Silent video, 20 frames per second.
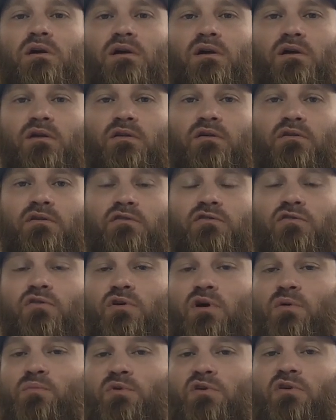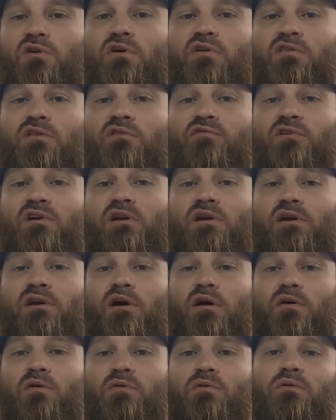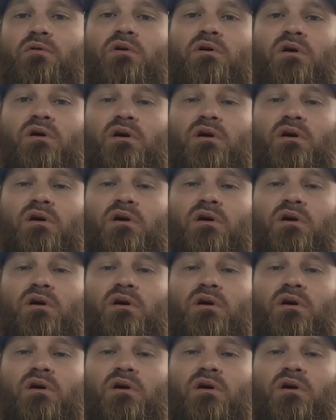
in the description of the video.